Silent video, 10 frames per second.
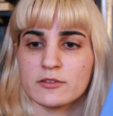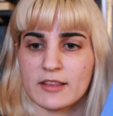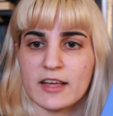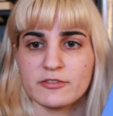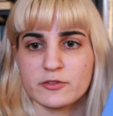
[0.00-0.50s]

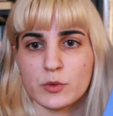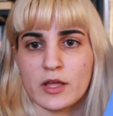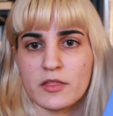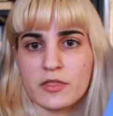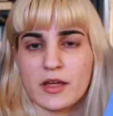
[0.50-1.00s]
left
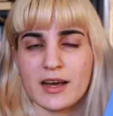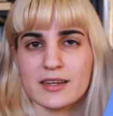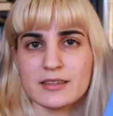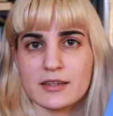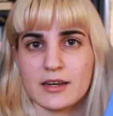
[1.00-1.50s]
with
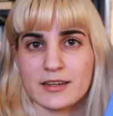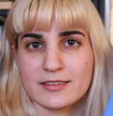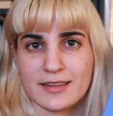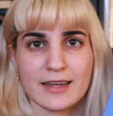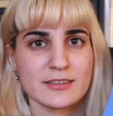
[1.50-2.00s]
a
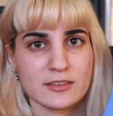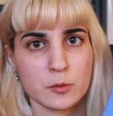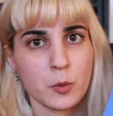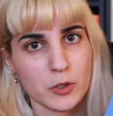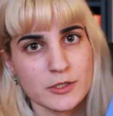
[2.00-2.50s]
slight
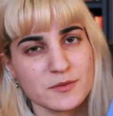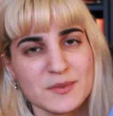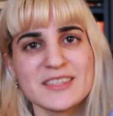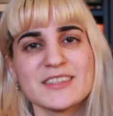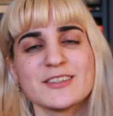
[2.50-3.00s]

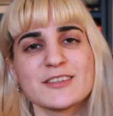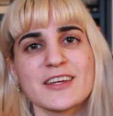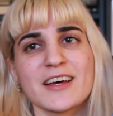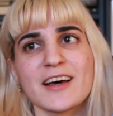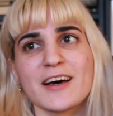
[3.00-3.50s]
disappointment,
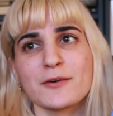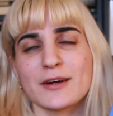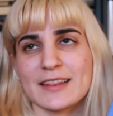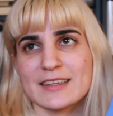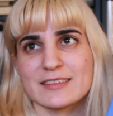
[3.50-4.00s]

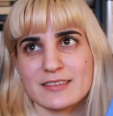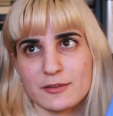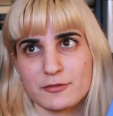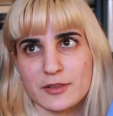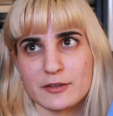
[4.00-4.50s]
or at least
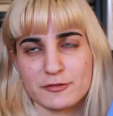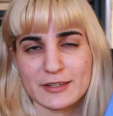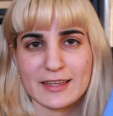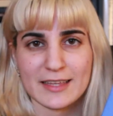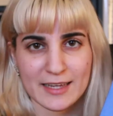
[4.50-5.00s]
the
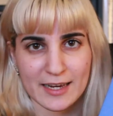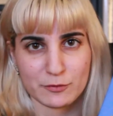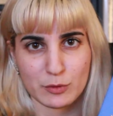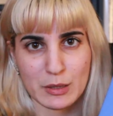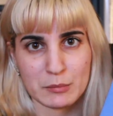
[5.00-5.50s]
feeling I
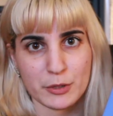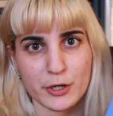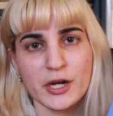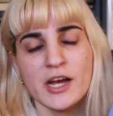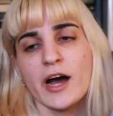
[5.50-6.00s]

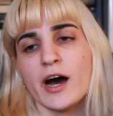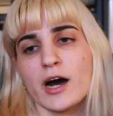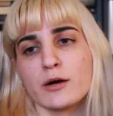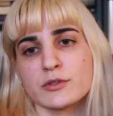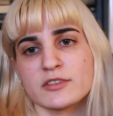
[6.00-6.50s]
remember
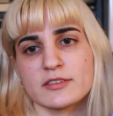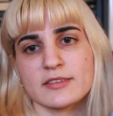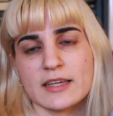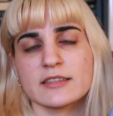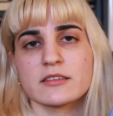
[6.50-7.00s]
was a
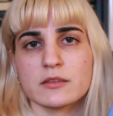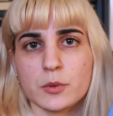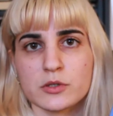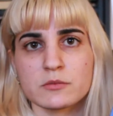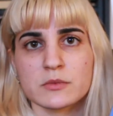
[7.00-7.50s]
slight
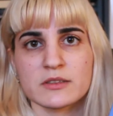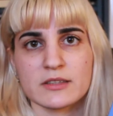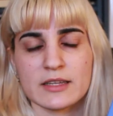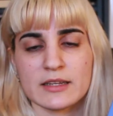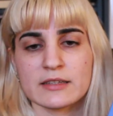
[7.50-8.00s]
disappointment
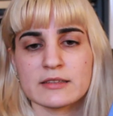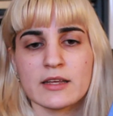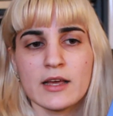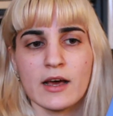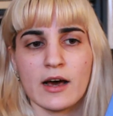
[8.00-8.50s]
in it,
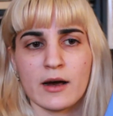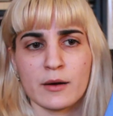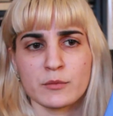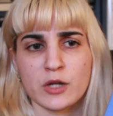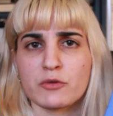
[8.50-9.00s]

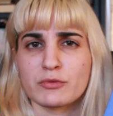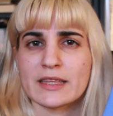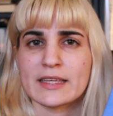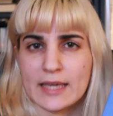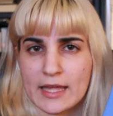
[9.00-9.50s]
not
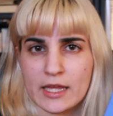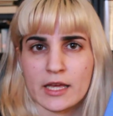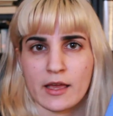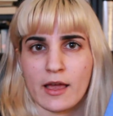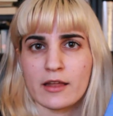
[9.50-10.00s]
really
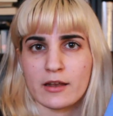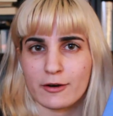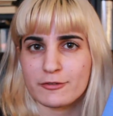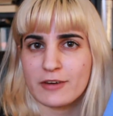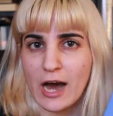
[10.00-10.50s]
getting
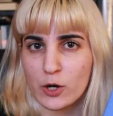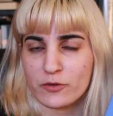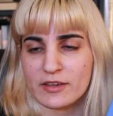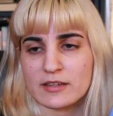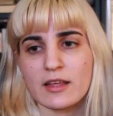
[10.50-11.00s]
enough out
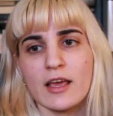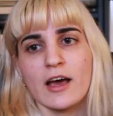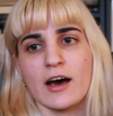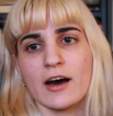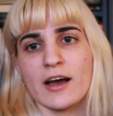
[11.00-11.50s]
of it.
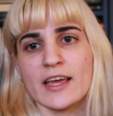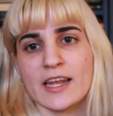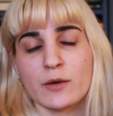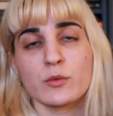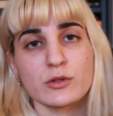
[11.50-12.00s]

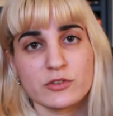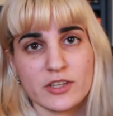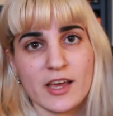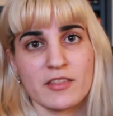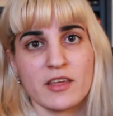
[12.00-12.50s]
And I will
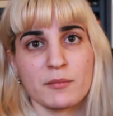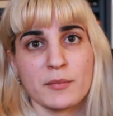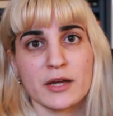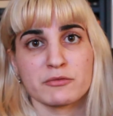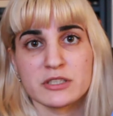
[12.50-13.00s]
say that
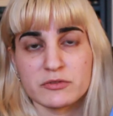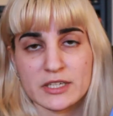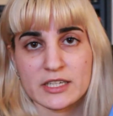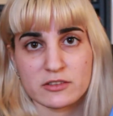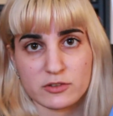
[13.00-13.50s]
my
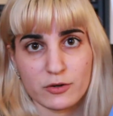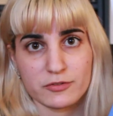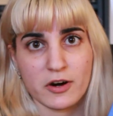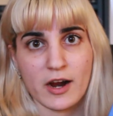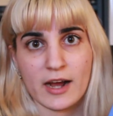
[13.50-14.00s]
rereading so
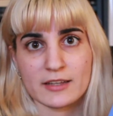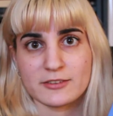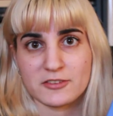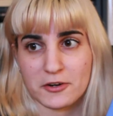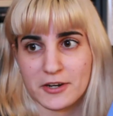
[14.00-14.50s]
far
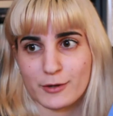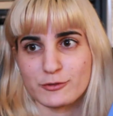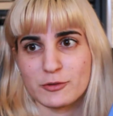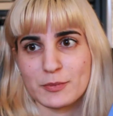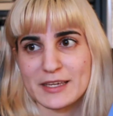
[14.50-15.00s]
has turned
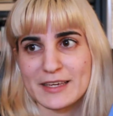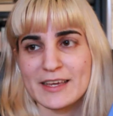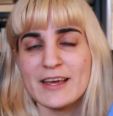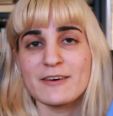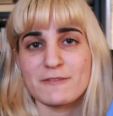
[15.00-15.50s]
out to
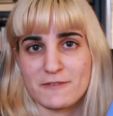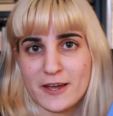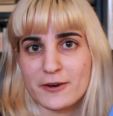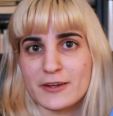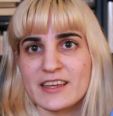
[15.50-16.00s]
be
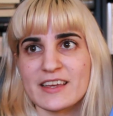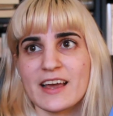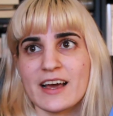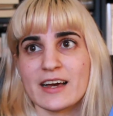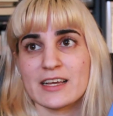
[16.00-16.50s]

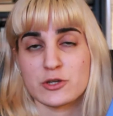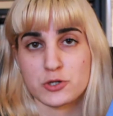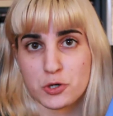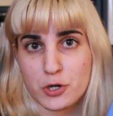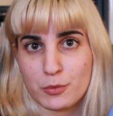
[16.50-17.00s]
very
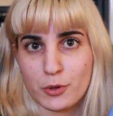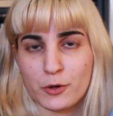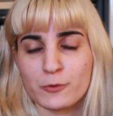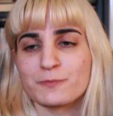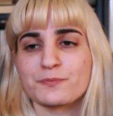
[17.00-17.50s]

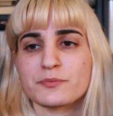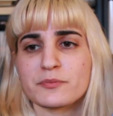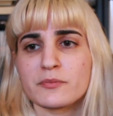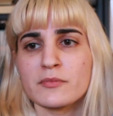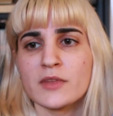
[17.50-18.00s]
enjoyable
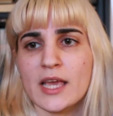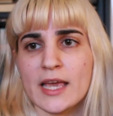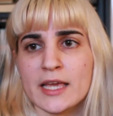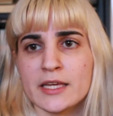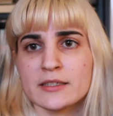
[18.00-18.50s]

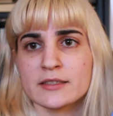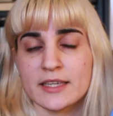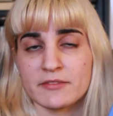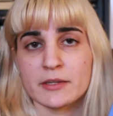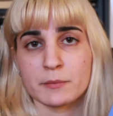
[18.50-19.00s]
and
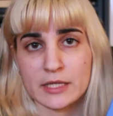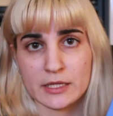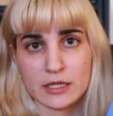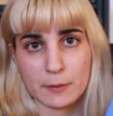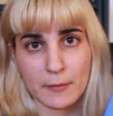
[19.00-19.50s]
giving
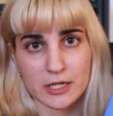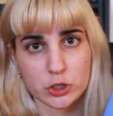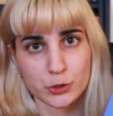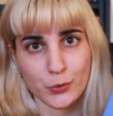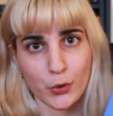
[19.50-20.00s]
me
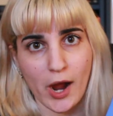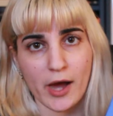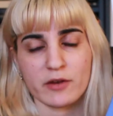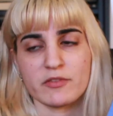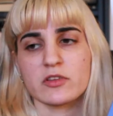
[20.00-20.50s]
much more
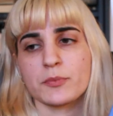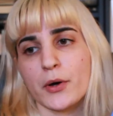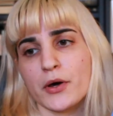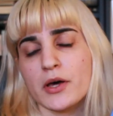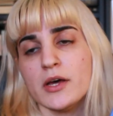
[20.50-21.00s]
out of this
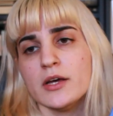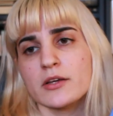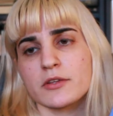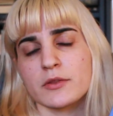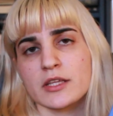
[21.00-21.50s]
book.
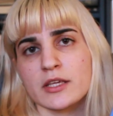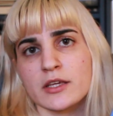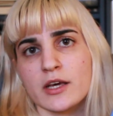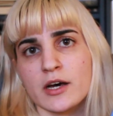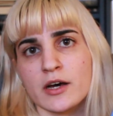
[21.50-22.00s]
So
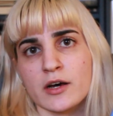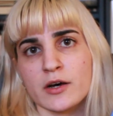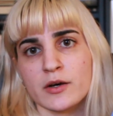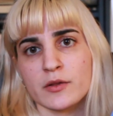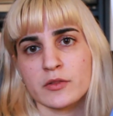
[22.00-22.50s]

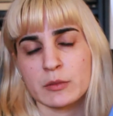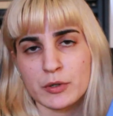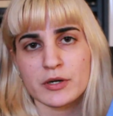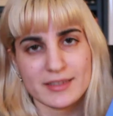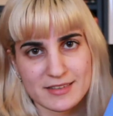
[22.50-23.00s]
the
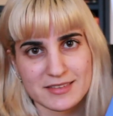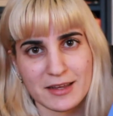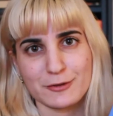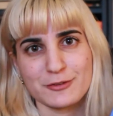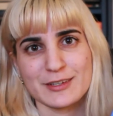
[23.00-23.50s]
book
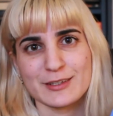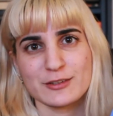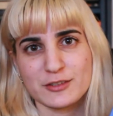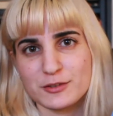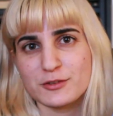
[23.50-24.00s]
itself
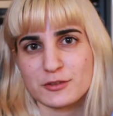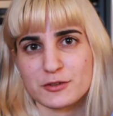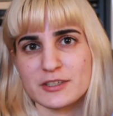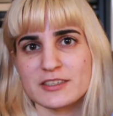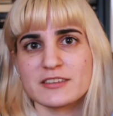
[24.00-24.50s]
is two
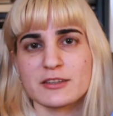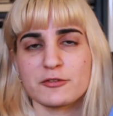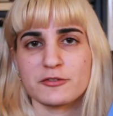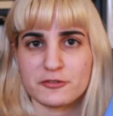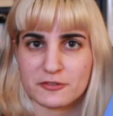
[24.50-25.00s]
stories. The
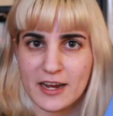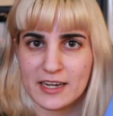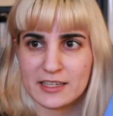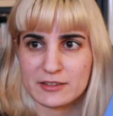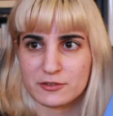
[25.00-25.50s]

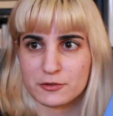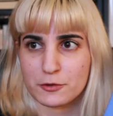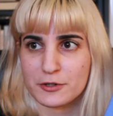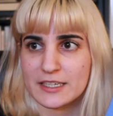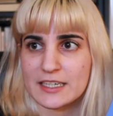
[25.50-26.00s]
Franny
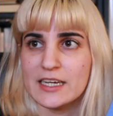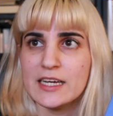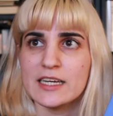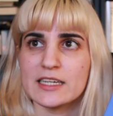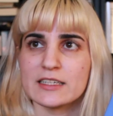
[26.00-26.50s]
story
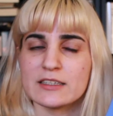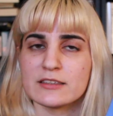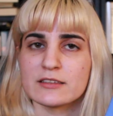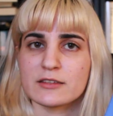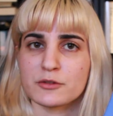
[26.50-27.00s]

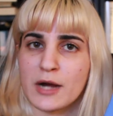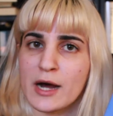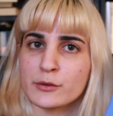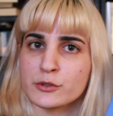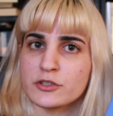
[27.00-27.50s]
is
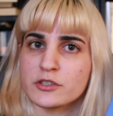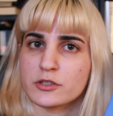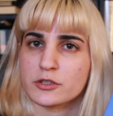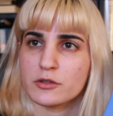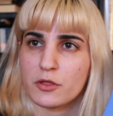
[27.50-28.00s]
around
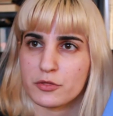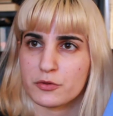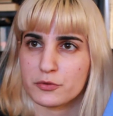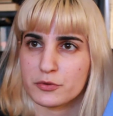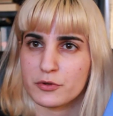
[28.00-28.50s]

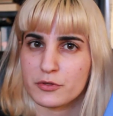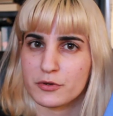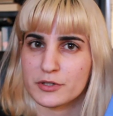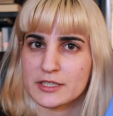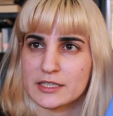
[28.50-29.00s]

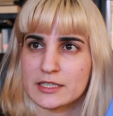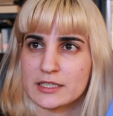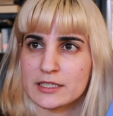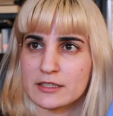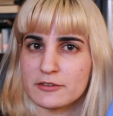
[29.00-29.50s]

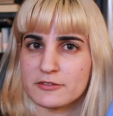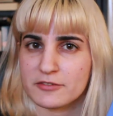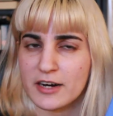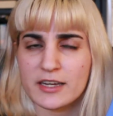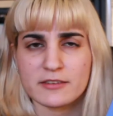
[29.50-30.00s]
35,
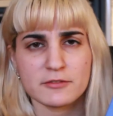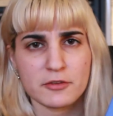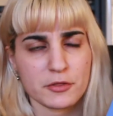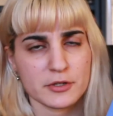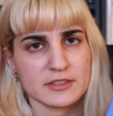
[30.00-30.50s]

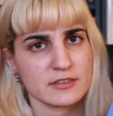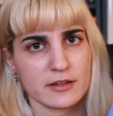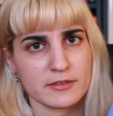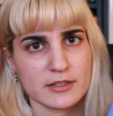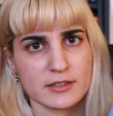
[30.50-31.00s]

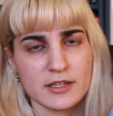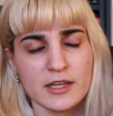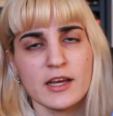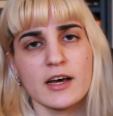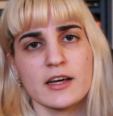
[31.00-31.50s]
37
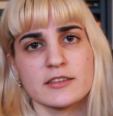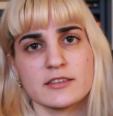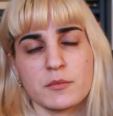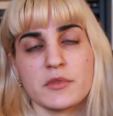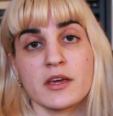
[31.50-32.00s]

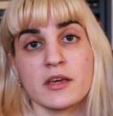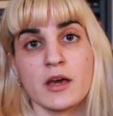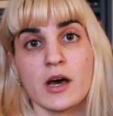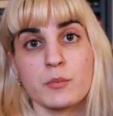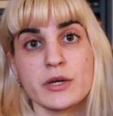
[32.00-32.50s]

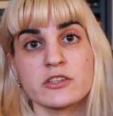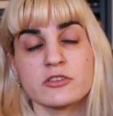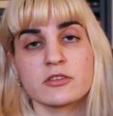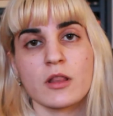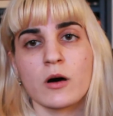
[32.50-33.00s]
something
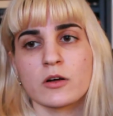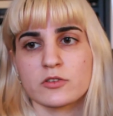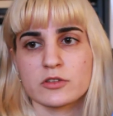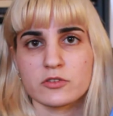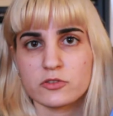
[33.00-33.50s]
pages long,
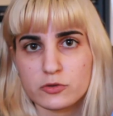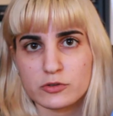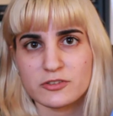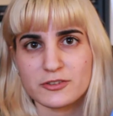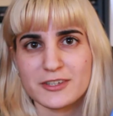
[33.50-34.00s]
so it's a
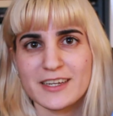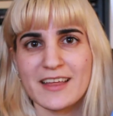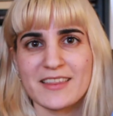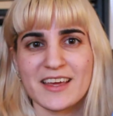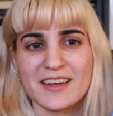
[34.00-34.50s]
short story,
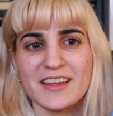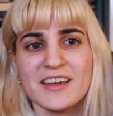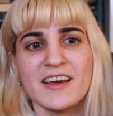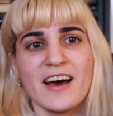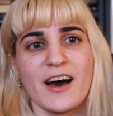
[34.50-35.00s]
and then
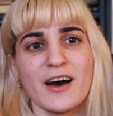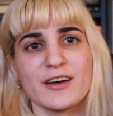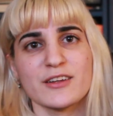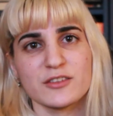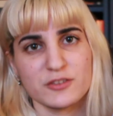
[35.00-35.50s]

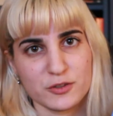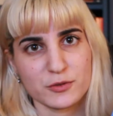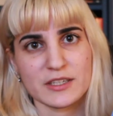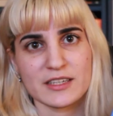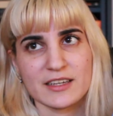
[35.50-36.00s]

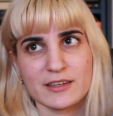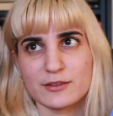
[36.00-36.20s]
Zooey